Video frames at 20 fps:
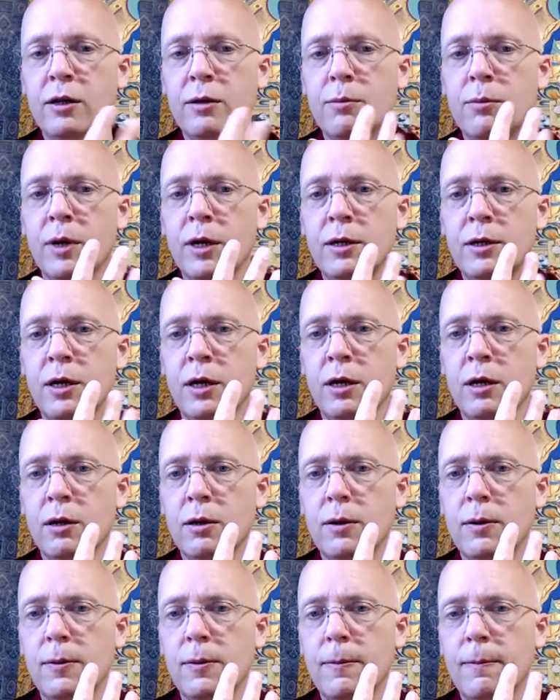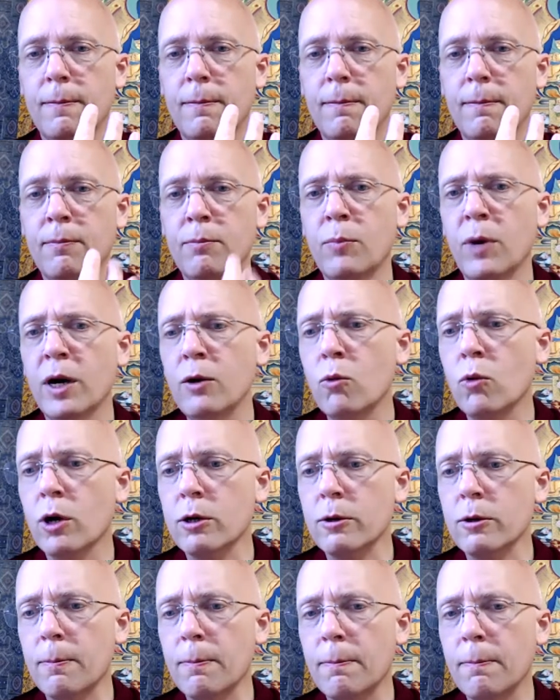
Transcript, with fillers: it might not, might work.